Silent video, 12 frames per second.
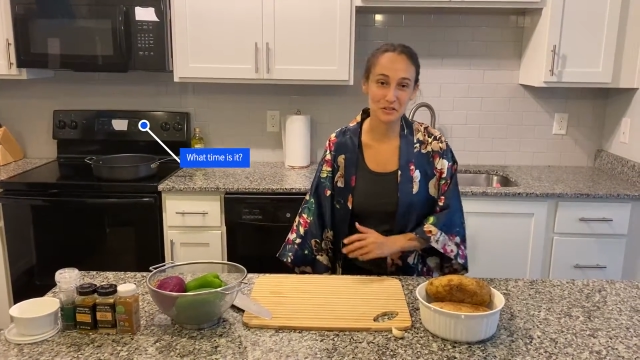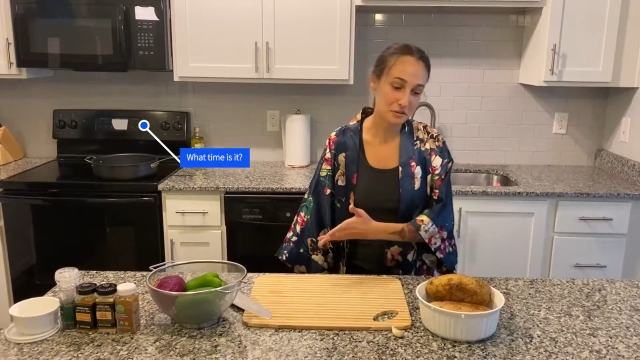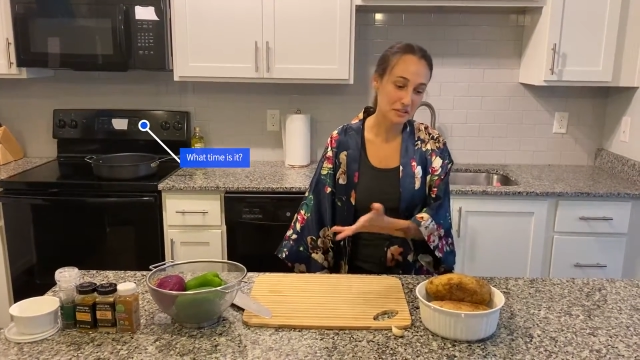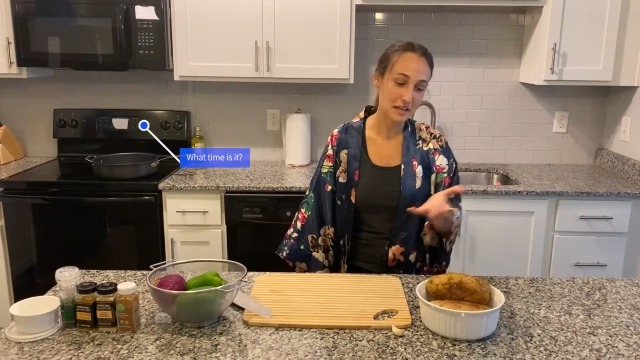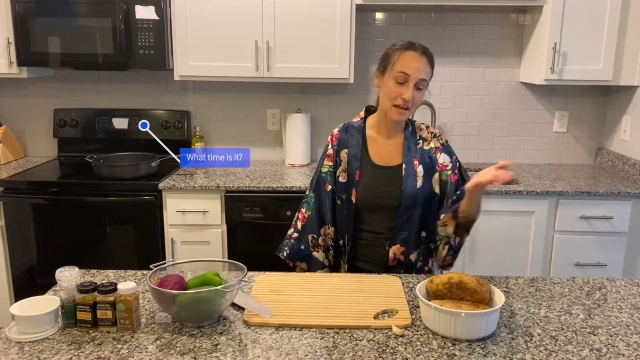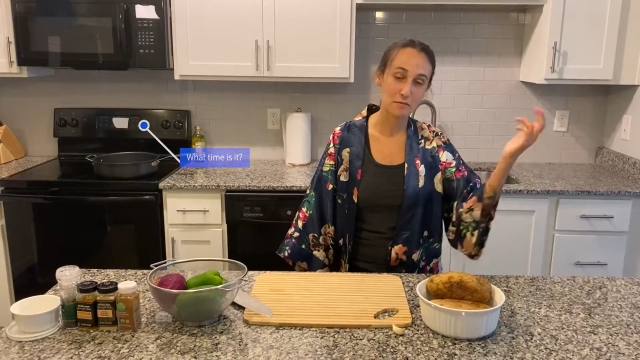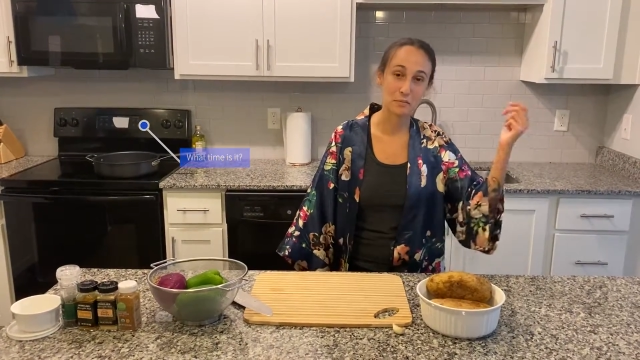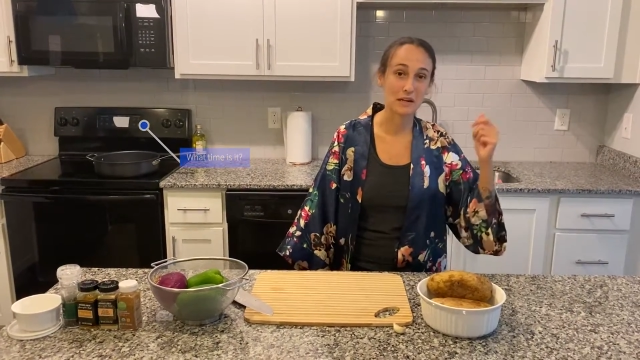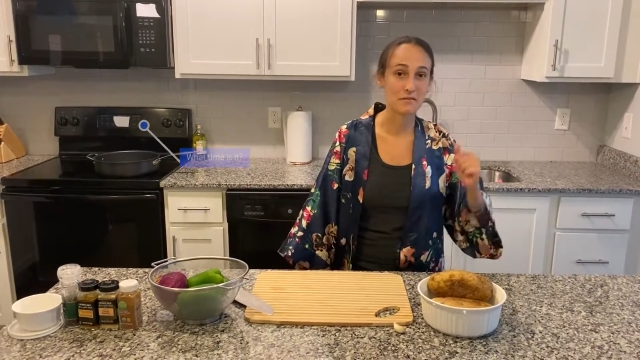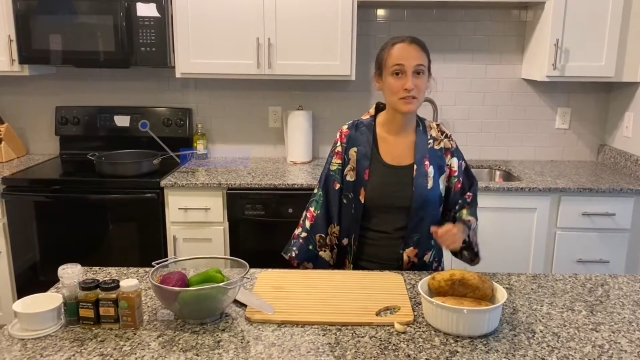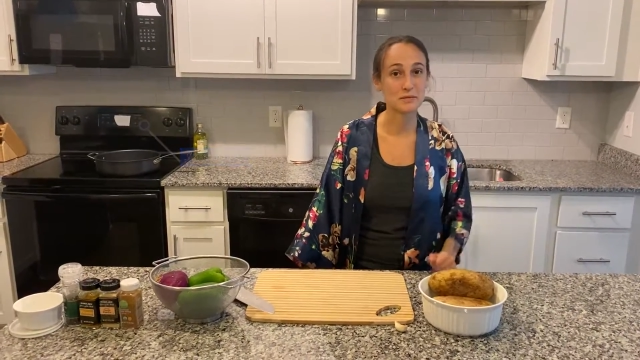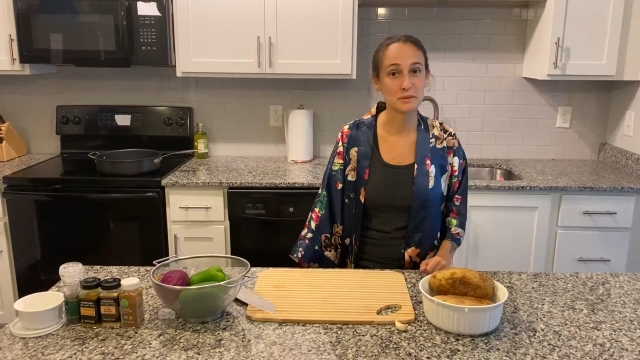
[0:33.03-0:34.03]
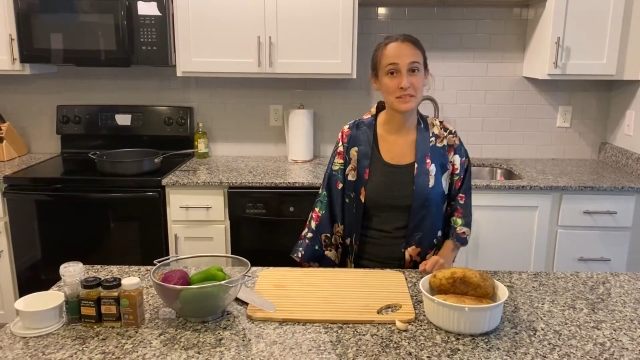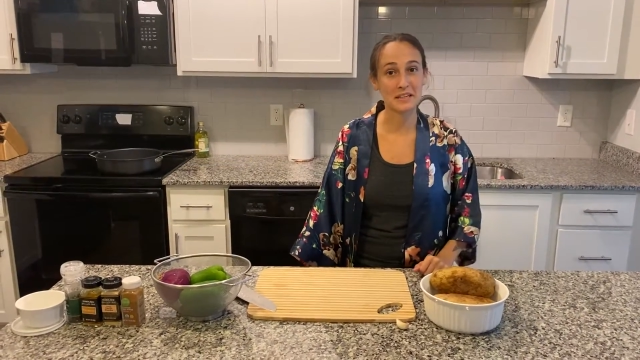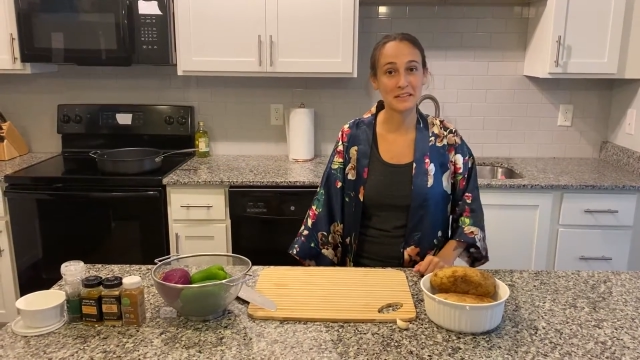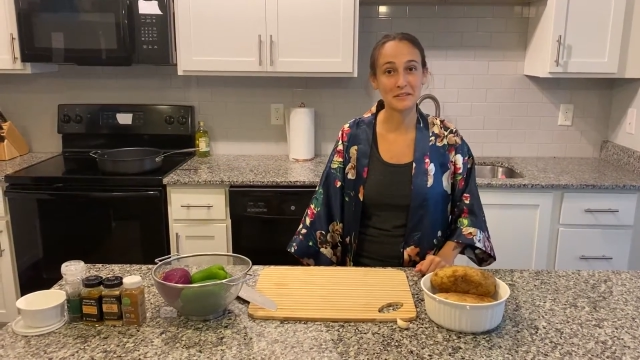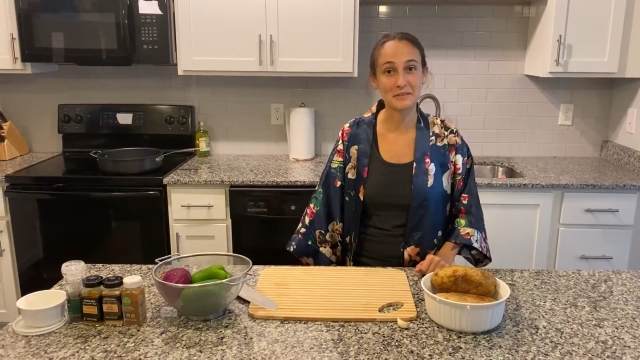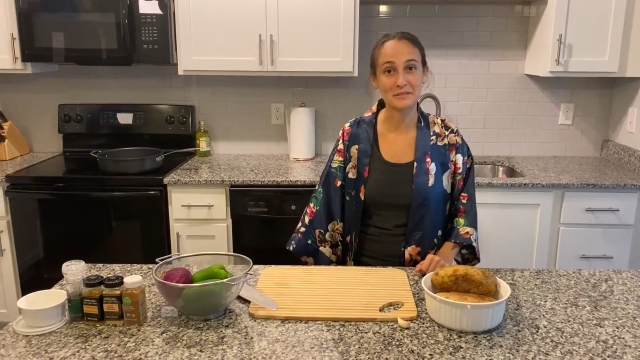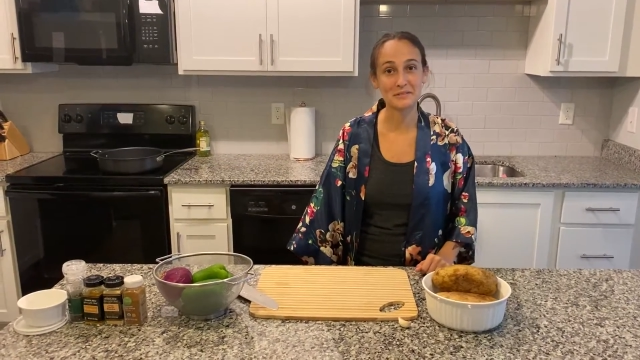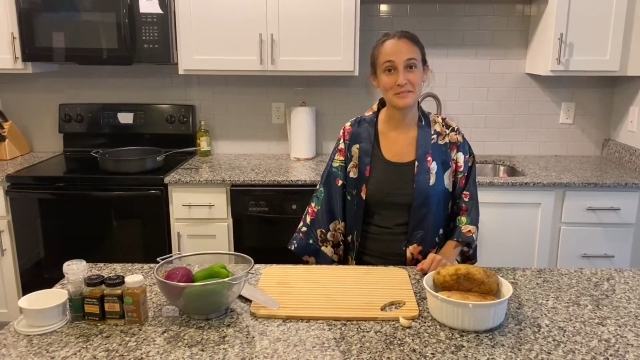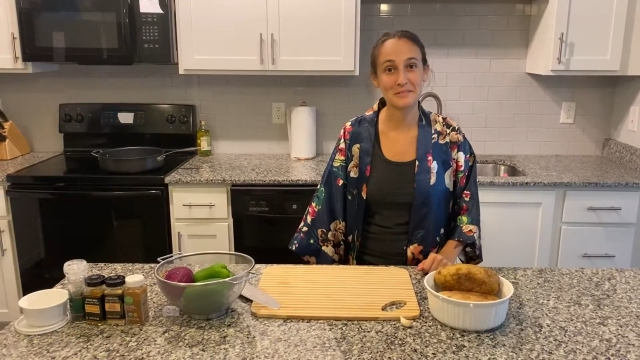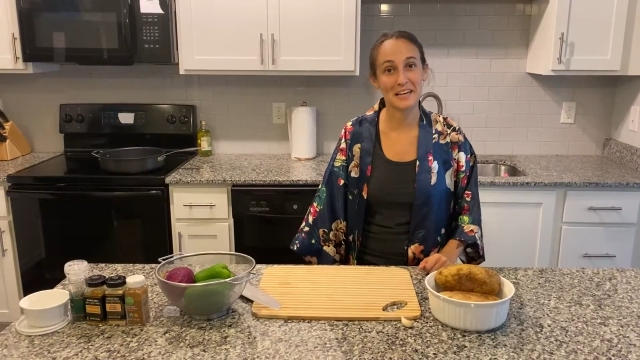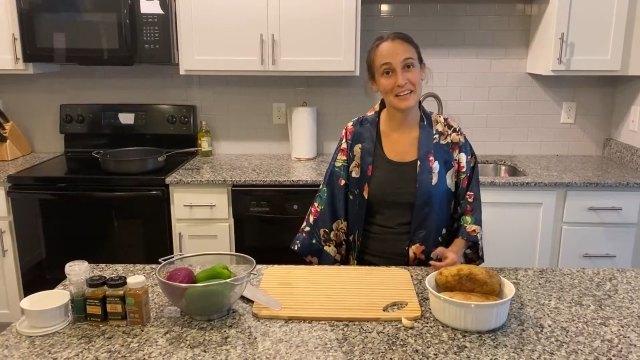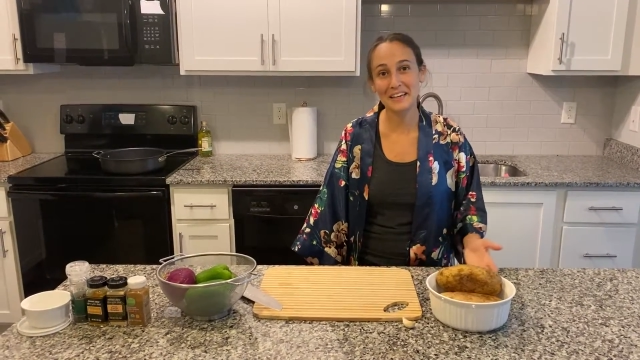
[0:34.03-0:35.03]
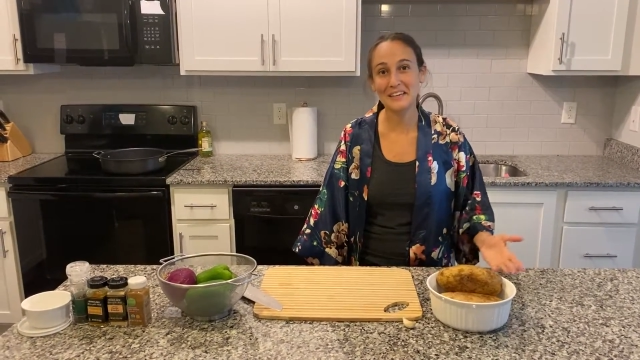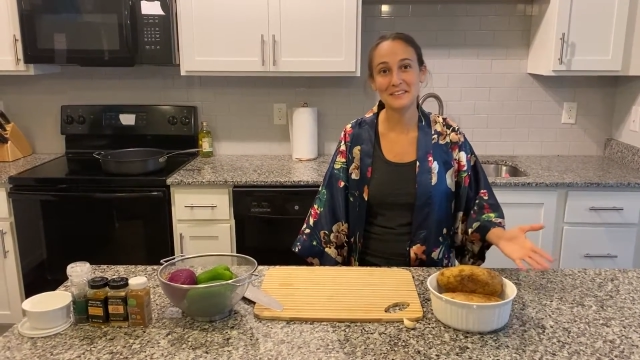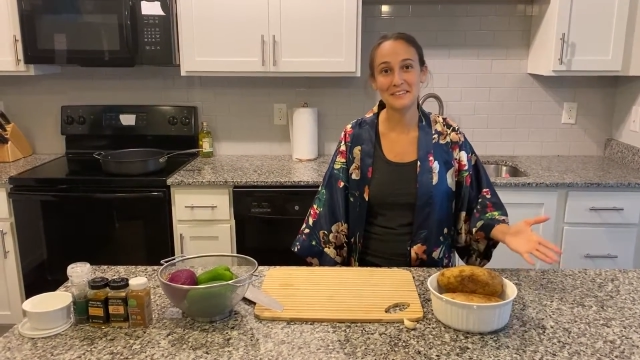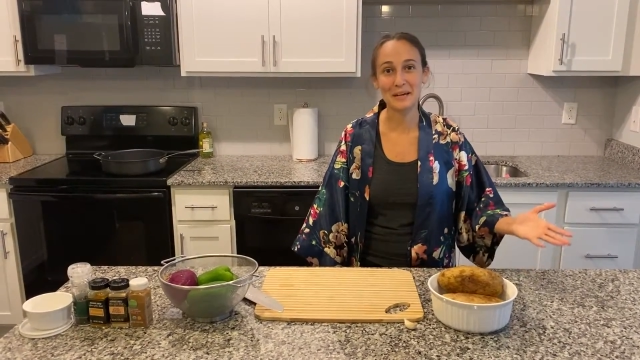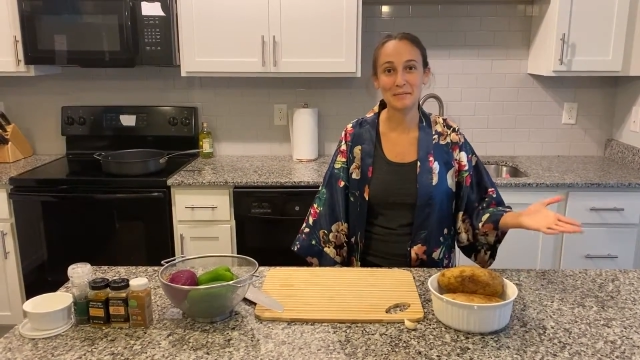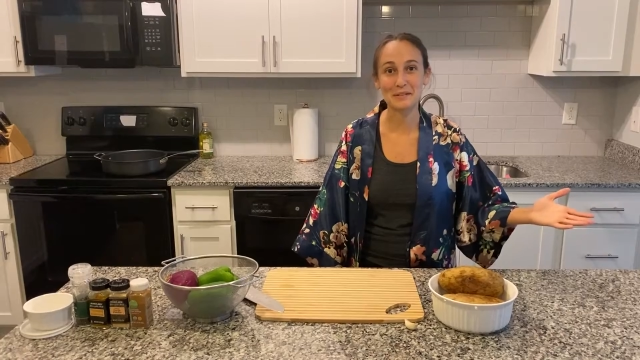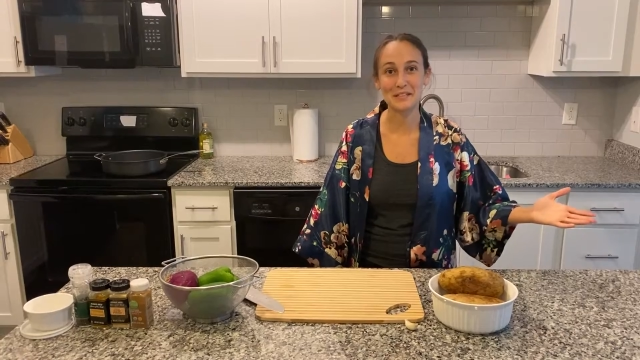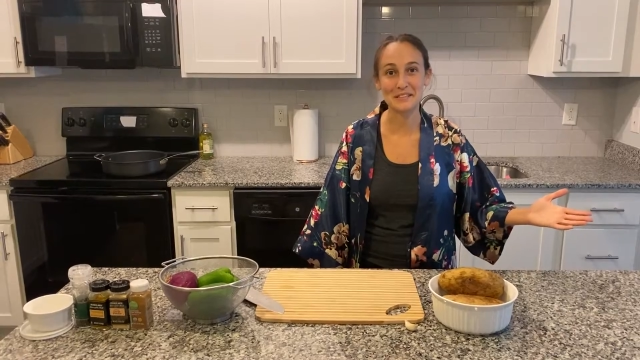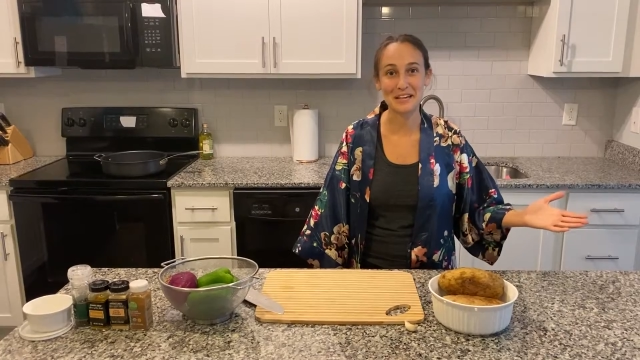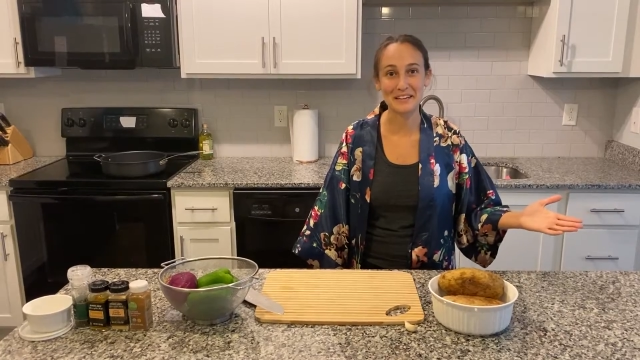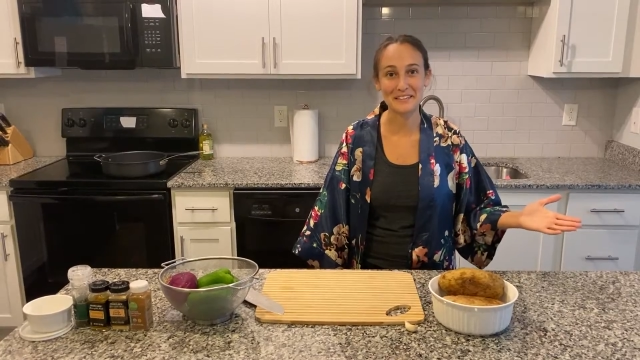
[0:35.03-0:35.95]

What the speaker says: you can have breakfast potatoes at any time of the day.